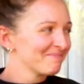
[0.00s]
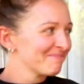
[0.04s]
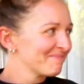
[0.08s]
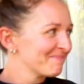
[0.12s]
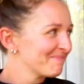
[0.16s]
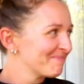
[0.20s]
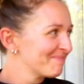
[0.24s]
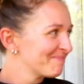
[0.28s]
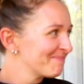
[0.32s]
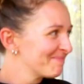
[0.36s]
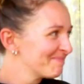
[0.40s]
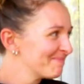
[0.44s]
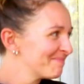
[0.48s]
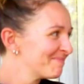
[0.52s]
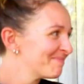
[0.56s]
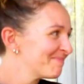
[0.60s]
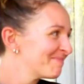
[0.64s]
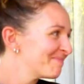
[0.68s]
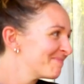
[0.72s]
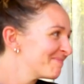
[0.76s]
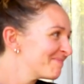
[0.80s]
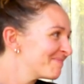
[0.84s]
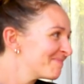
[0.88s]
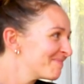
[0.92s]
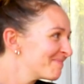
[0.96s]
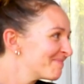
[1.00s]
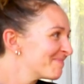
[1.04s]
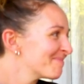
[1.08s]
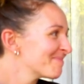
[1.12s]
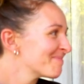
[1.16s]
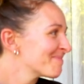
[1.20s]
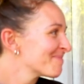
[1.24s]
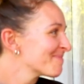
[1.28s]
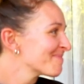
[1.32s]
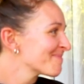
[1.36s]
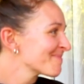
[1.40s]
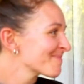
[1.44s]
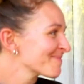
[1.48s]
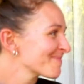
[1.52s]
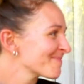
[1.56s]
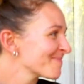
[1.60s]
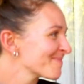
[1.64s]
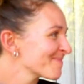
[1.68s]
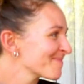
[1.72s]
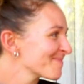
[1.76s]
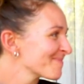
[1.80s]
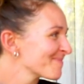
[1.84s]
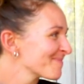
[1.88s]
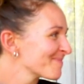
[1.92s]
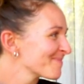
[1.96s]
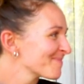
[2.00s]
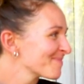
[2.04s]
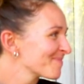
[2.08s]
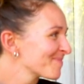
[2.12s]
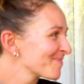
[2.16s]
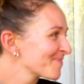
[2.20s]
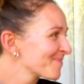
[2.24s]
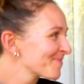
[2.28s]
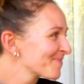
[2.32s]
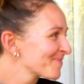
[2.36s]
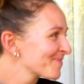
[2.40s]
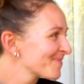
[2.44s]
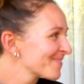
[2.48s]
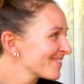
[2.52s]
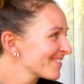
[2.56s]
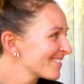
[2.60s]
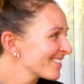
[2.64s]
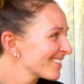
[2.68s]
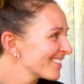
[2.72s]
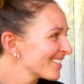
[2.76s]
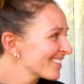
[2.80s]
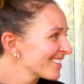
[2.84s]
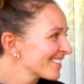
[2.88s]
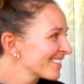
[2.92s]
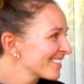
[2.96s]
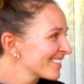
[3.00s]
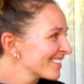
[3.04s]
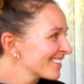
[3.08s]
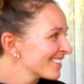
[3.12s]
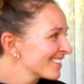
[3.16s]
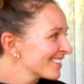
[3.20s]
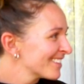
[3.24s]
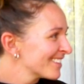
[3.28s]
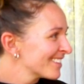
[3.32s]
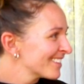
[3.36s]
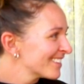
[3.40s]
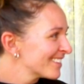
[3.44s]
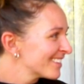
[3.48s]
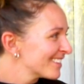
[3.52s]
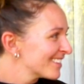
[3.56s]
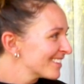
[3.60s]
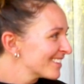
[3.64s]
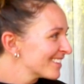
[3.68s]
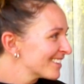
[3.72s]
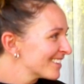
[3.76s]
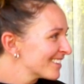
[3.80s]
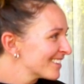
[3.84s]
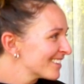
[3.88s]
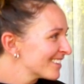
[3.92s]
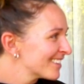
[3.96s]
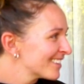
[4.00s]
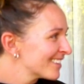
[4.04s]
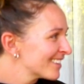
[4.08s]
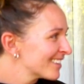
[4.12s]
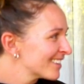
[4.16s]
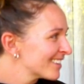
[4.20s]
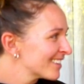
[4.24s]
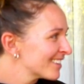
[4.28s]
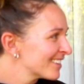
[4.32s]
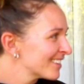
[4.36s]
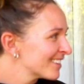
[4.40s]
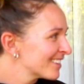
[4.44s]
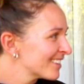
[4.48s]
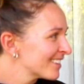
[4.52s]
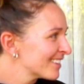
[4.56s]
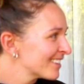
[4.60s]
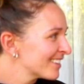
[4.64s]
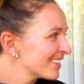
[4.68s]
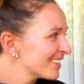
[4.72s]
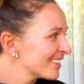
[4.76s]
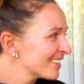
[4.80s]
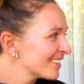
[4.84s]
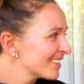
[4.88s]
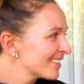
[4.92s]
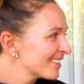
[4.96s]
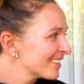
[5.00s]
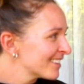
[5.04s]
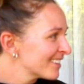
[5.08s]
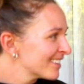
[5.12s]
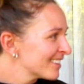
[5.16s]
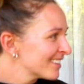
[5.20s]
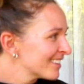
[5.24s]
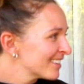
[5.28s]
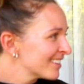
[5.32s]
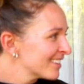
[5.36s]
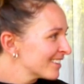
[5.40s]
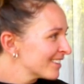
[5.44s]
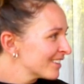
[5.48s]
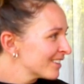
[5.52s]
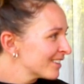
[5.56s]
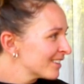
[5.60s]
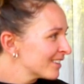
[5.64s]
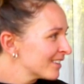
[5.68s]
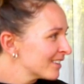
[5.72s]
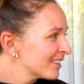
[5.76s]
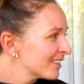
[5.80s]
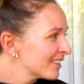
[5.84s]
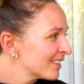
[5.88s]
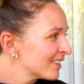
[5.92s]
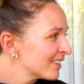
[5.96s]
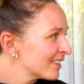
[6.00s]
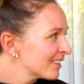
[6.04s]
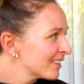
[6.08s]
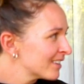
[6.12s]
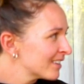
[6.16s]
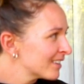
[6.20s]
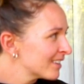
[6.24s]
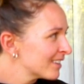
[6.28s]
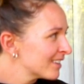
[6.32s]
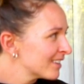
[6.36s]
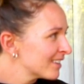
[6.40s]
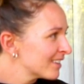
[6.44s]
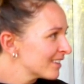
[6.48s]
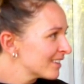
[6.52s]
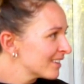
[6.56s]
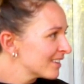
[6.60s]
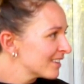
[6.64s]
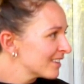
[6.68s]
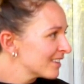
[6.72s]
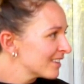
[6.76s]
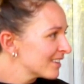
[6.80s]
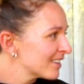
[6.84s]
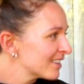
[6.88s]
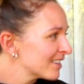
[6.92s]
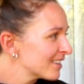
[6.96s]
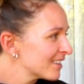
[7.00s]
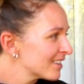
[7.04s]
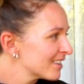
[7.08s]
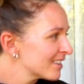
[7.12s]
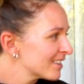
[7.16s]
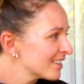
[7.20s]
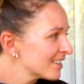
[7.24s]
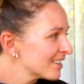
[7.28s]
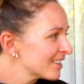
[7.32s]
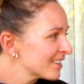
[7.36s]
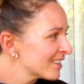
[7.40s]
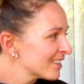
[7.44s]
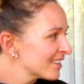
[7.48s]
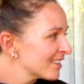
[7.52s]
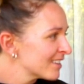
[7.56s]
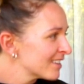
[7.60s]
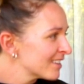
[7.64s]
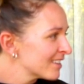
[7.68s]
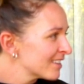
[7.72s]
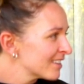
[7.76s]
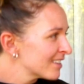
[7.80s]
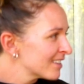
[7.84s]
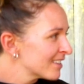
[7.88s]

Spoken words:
The person shown says nothing.